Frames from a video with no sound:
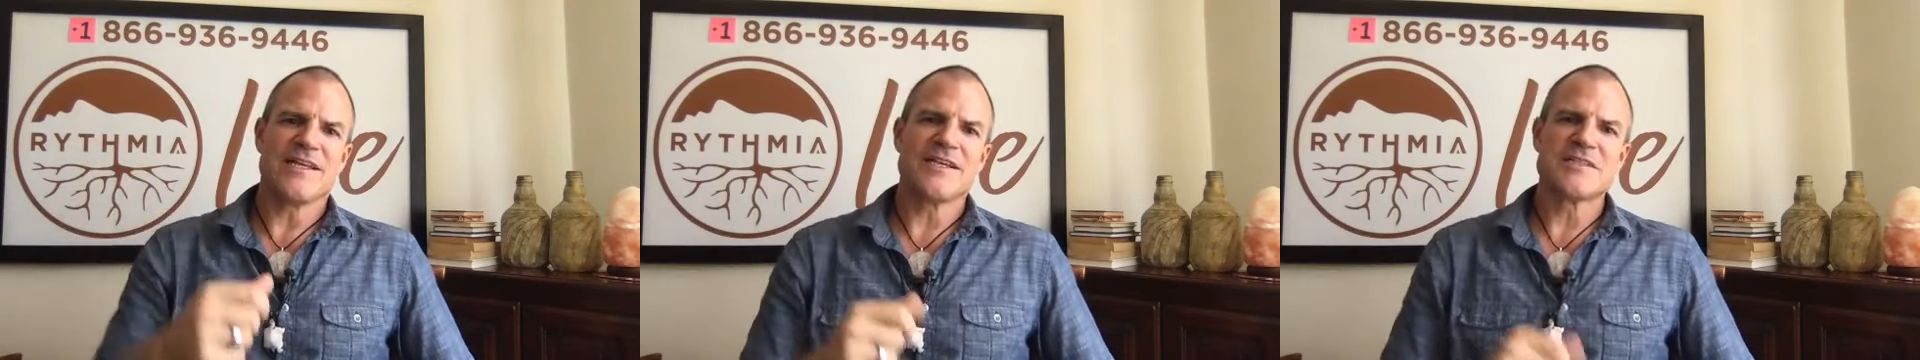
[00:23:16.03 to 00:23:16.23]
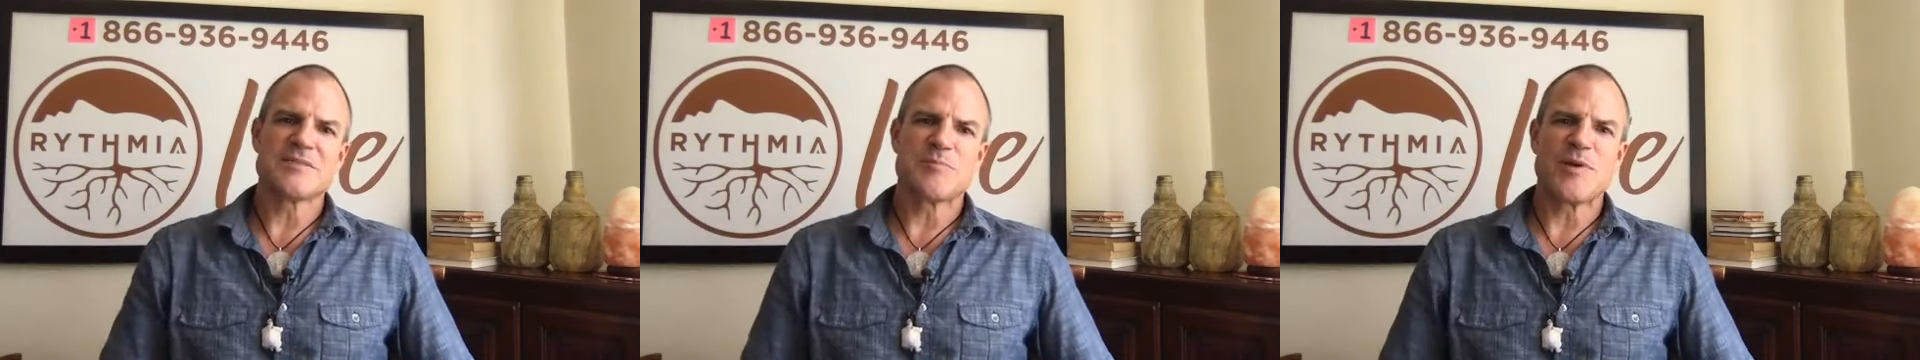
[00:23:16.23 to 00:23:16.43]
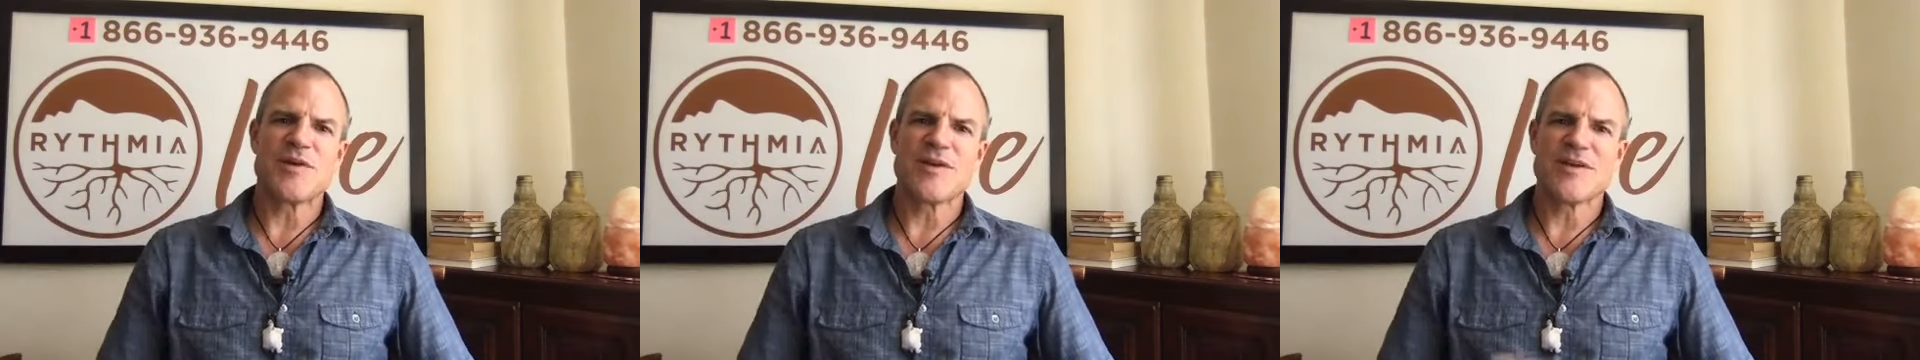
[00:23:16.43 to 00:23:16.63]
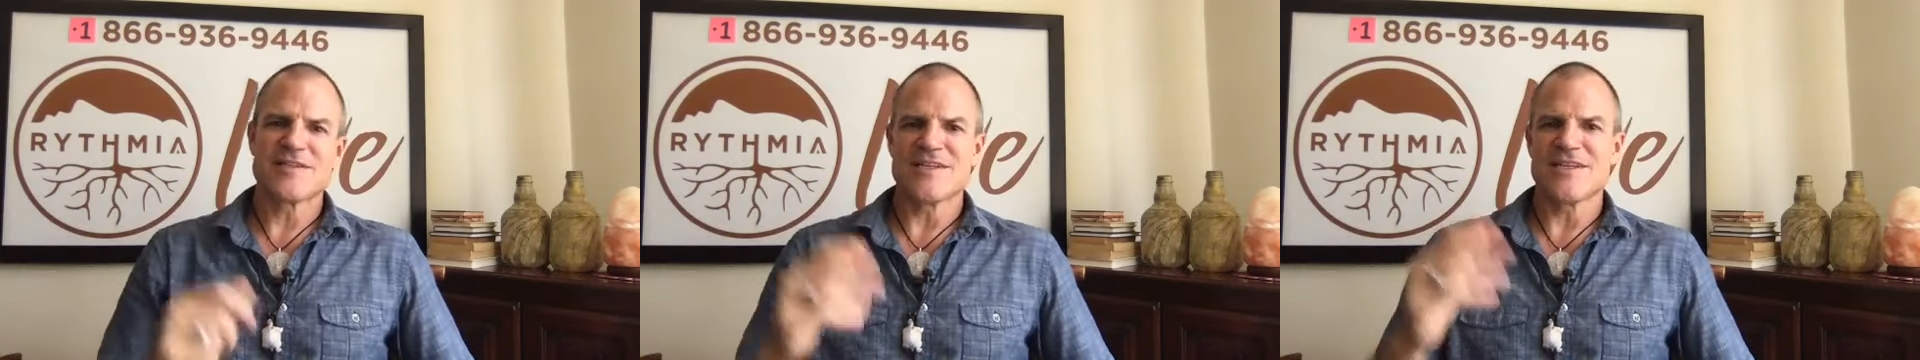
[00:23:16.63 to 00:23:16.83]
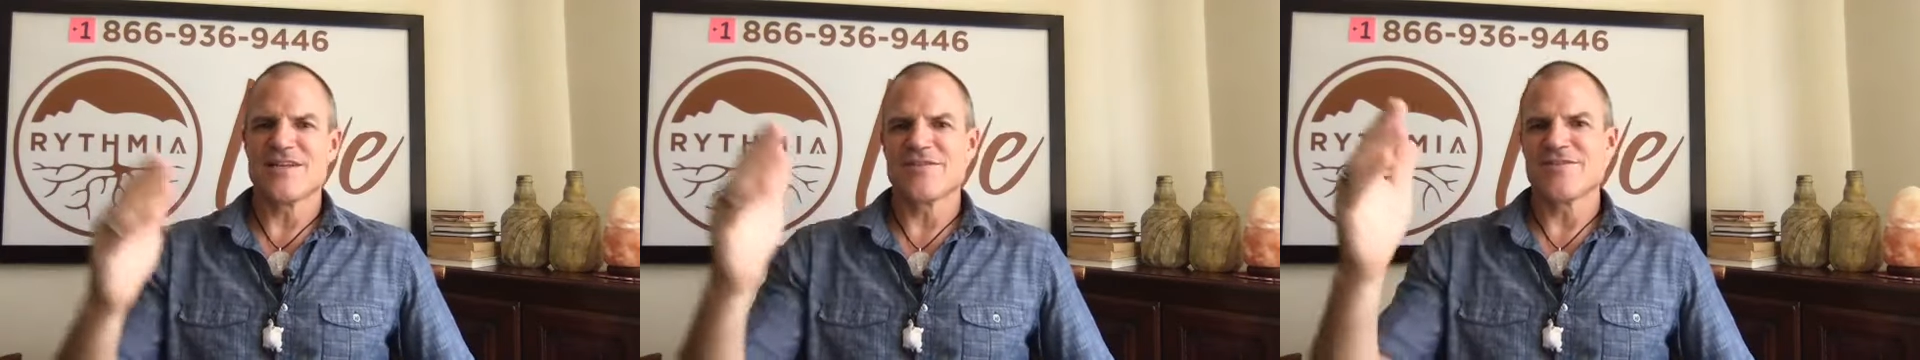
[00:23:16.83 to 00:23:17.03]
experience
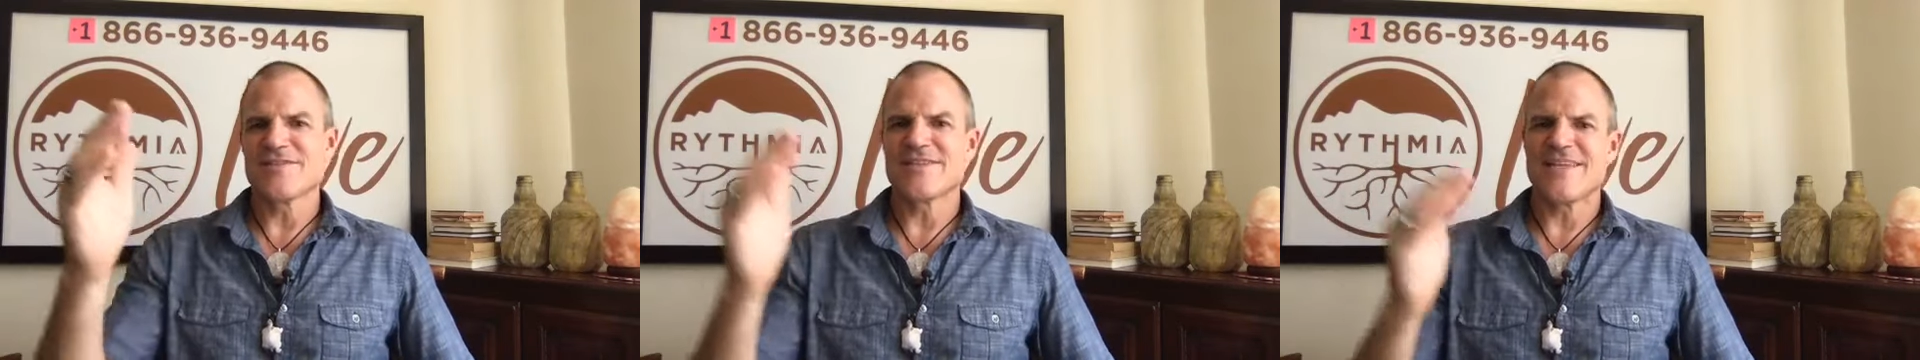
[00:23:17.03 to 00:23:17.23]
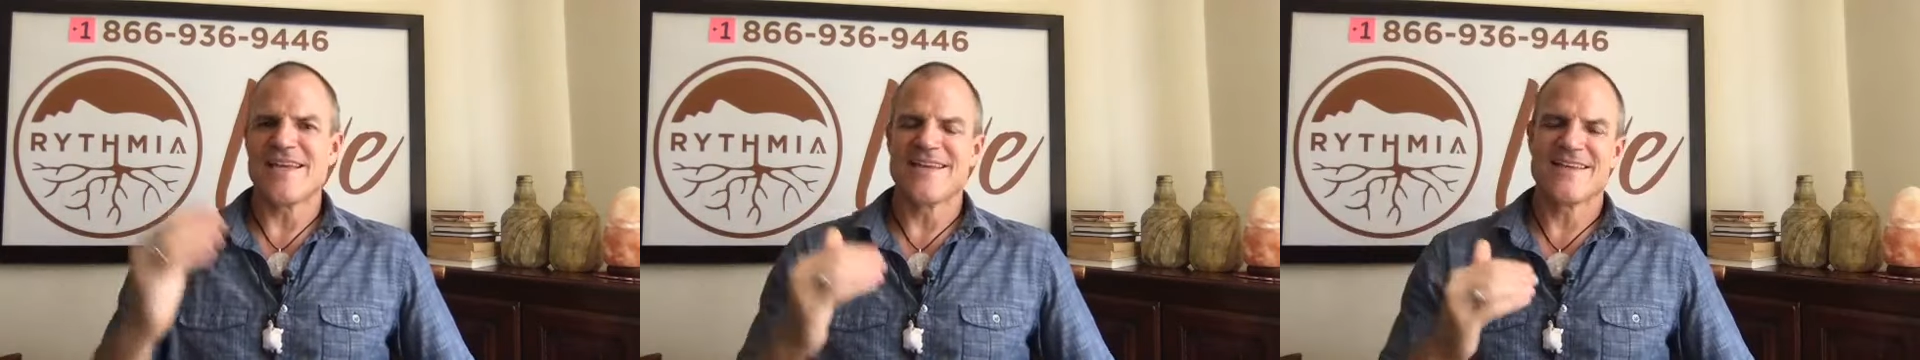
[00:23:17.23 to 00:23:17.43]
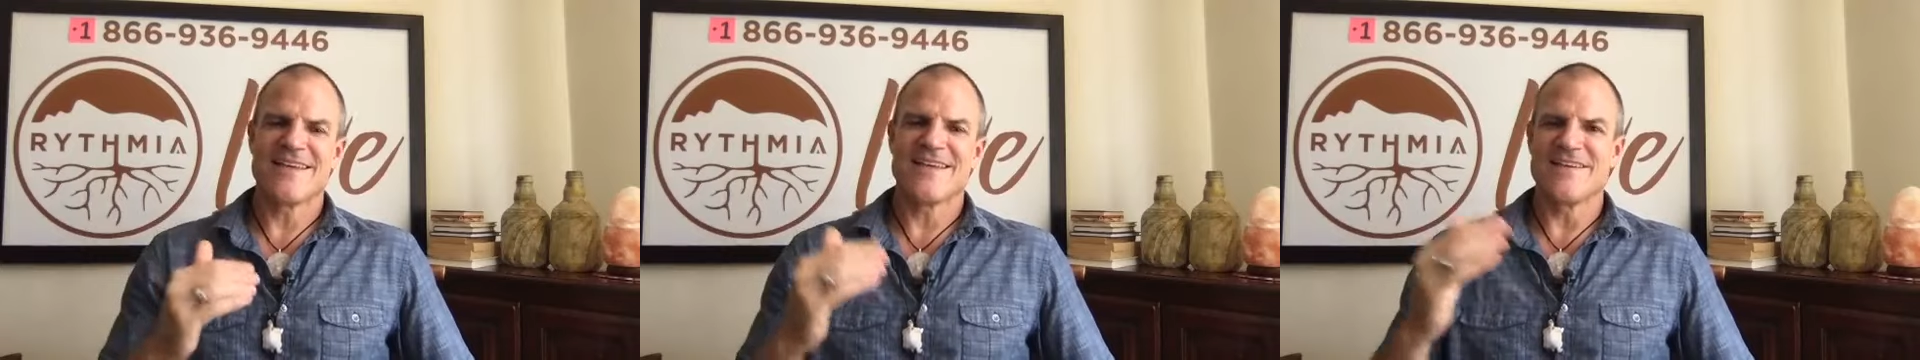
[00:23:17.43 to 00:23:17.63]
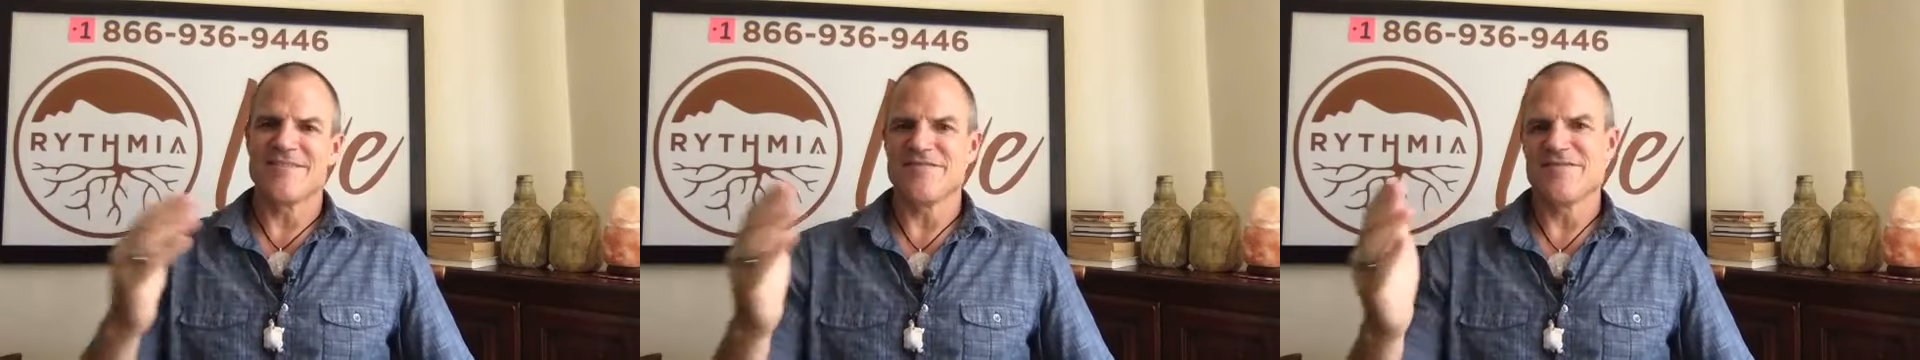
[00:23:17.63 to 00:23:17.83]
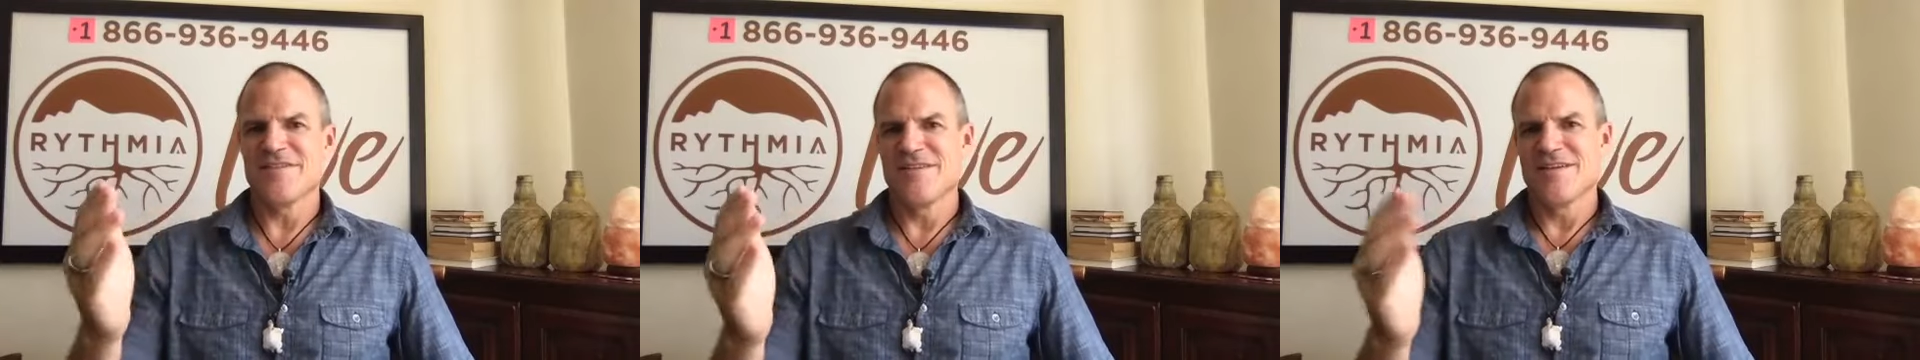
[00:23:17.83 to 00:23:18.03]
and understanding
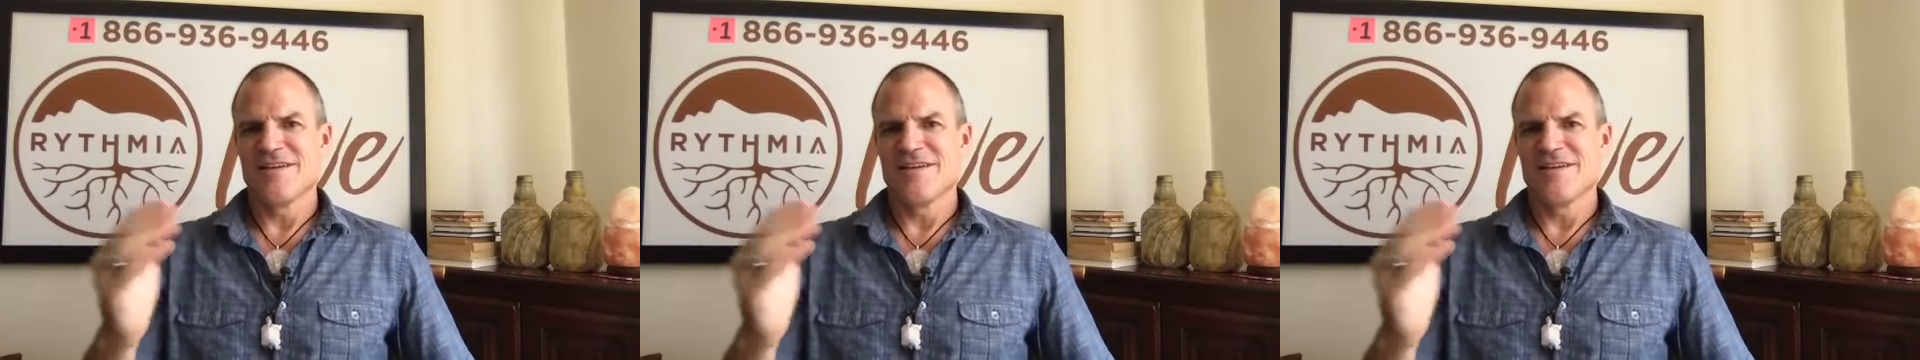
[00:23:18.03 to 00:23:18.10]
of,